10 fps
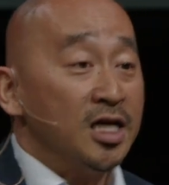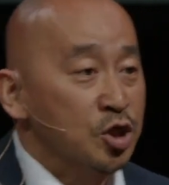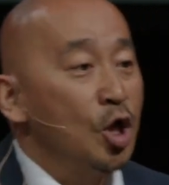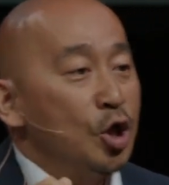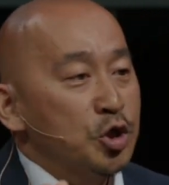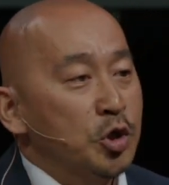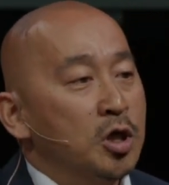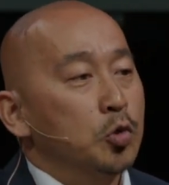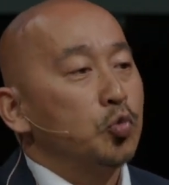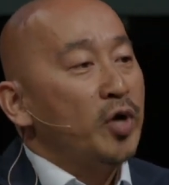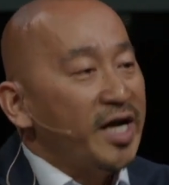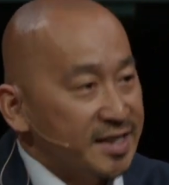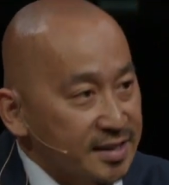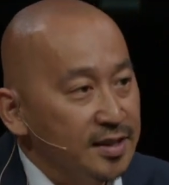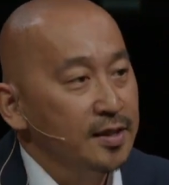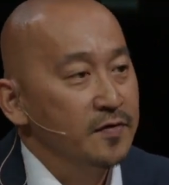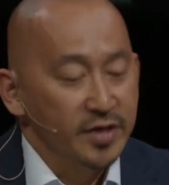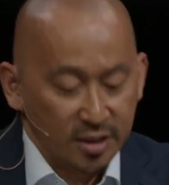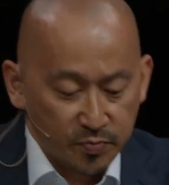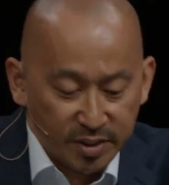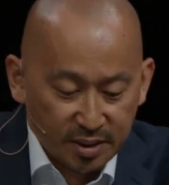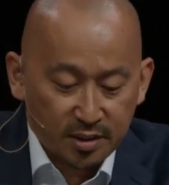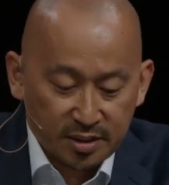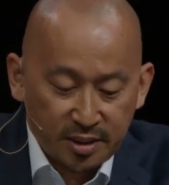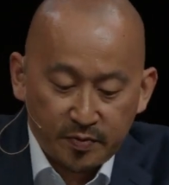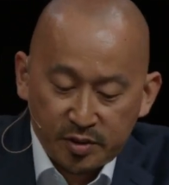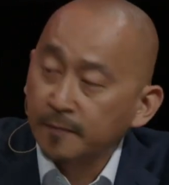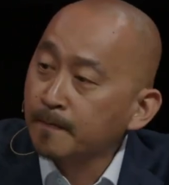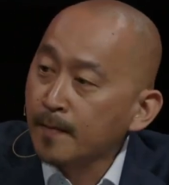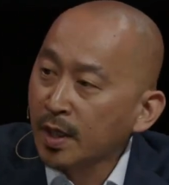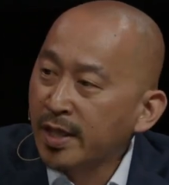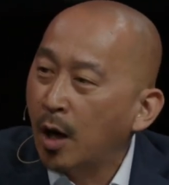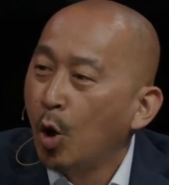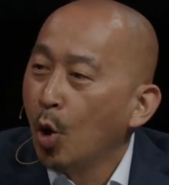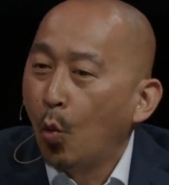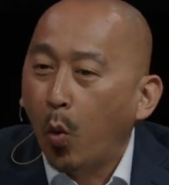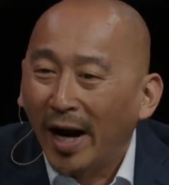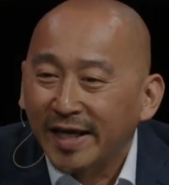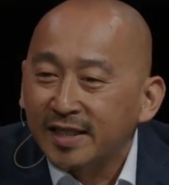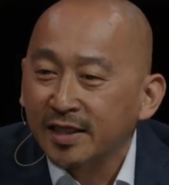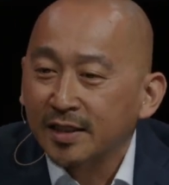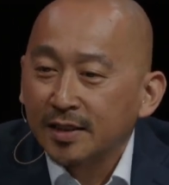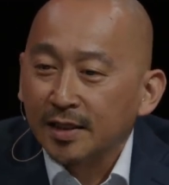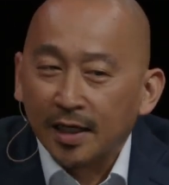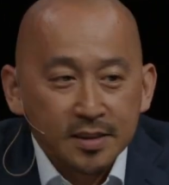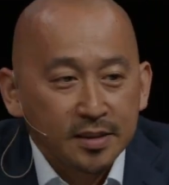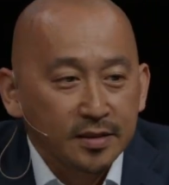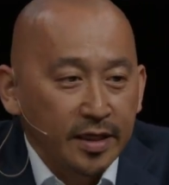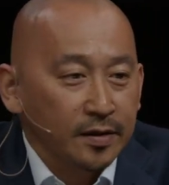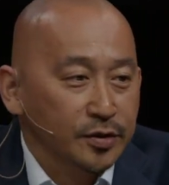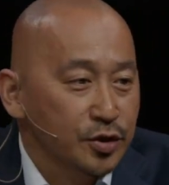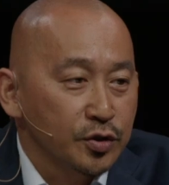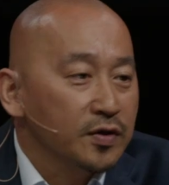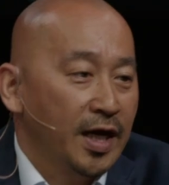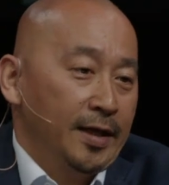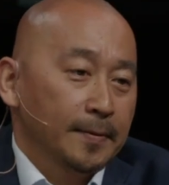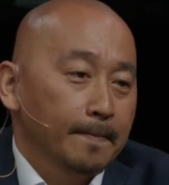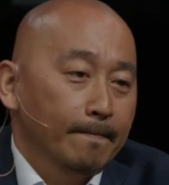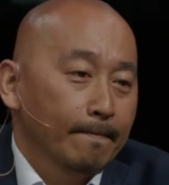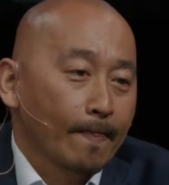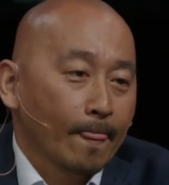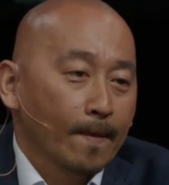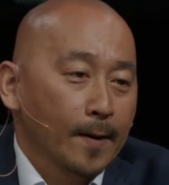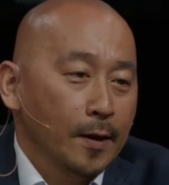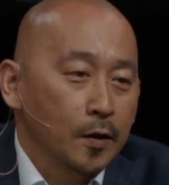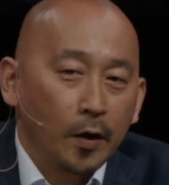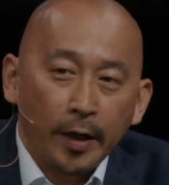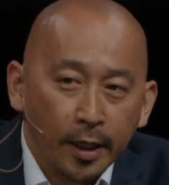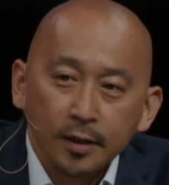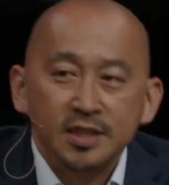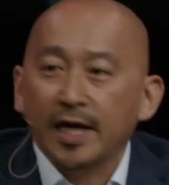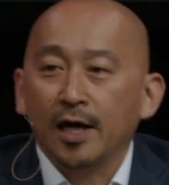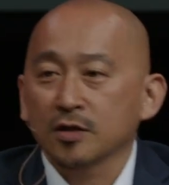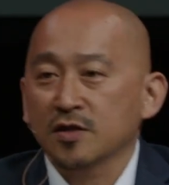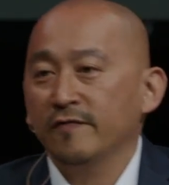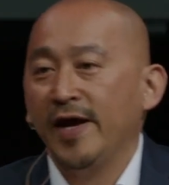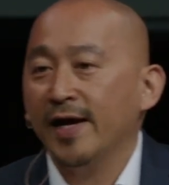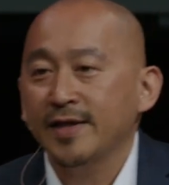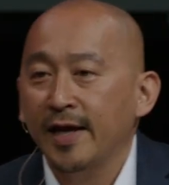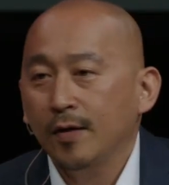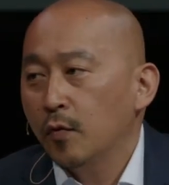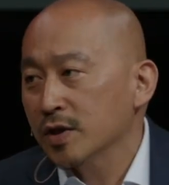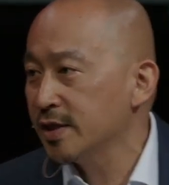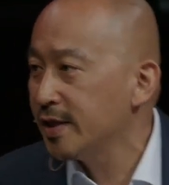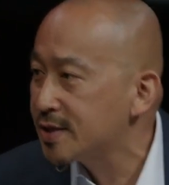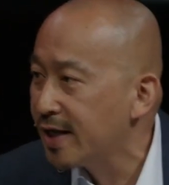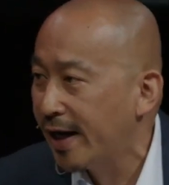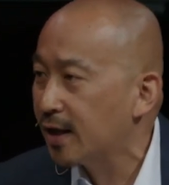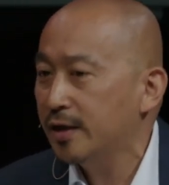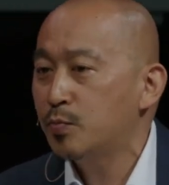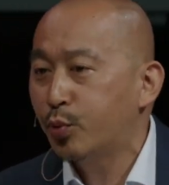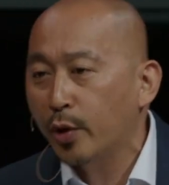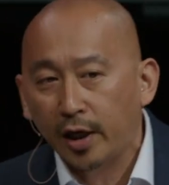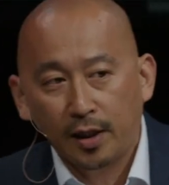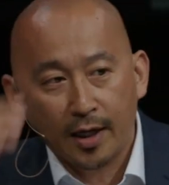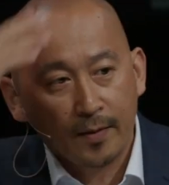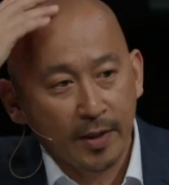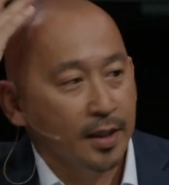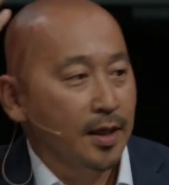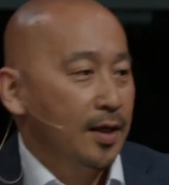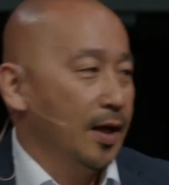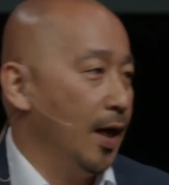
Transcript: us to correct this misconception. Now, why did Hudson Taylor do that? You know, hairstyles of that day wasn't exactly pretty. I mean,